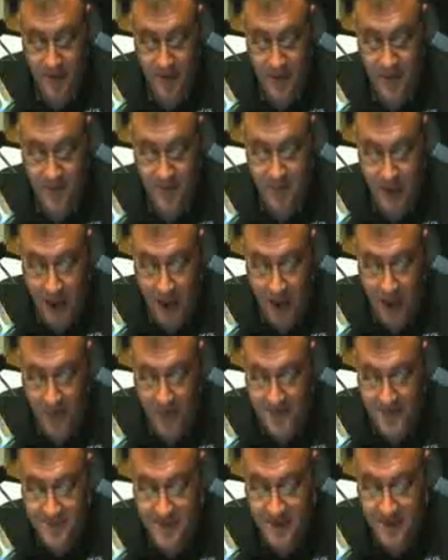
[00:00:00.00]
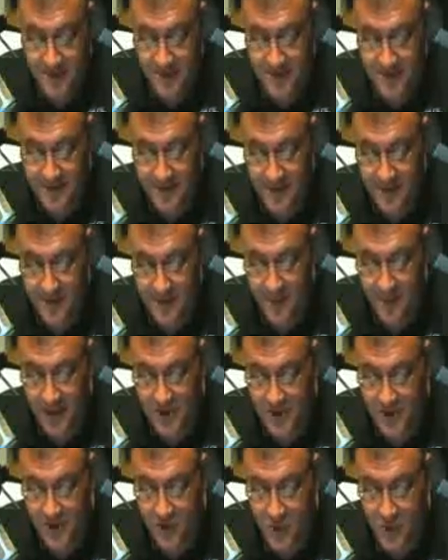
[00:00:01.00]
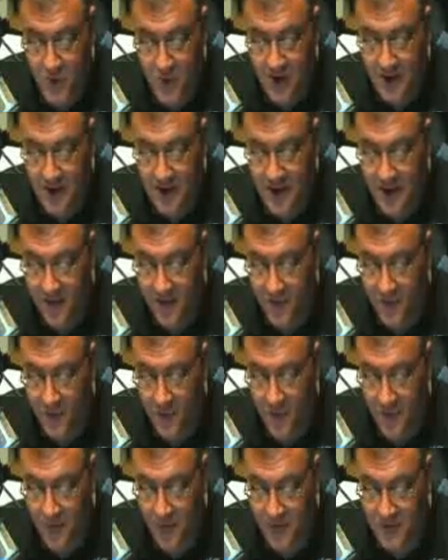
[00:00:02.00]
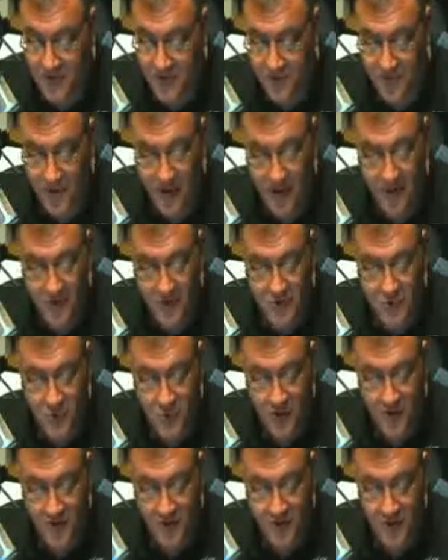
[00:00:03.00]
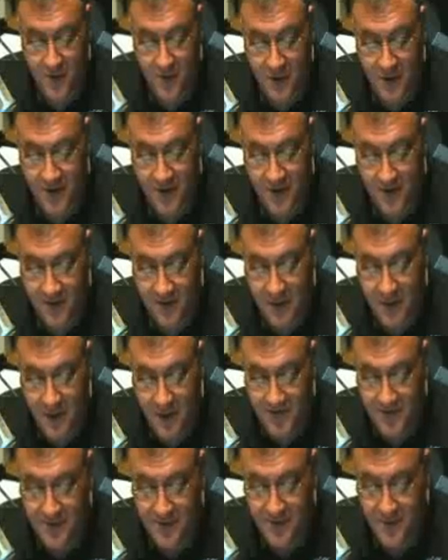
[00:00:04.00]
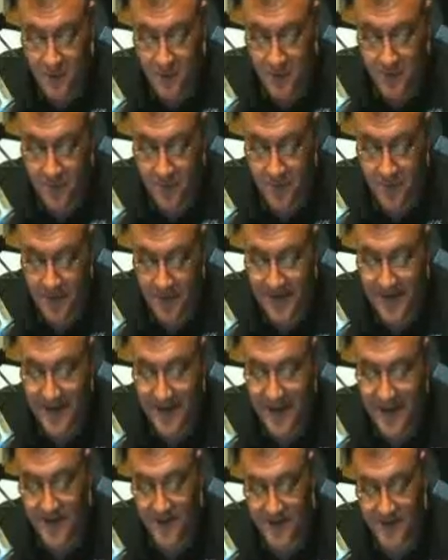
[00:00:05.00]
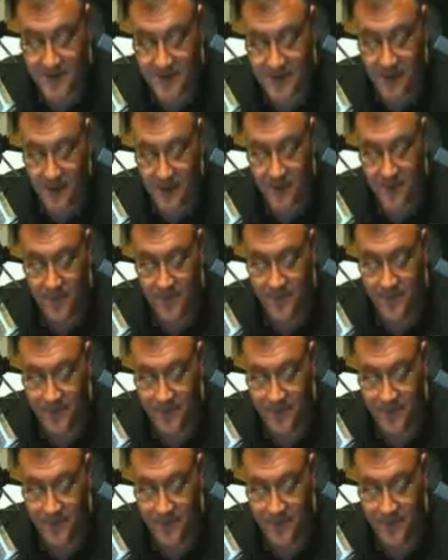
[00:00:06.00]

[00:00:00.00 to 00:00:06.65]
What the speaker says: and bowed themselves unto them. They turned quickly out of the way which their fathers walked in, obeying the commandments of the Lord, but they did not so.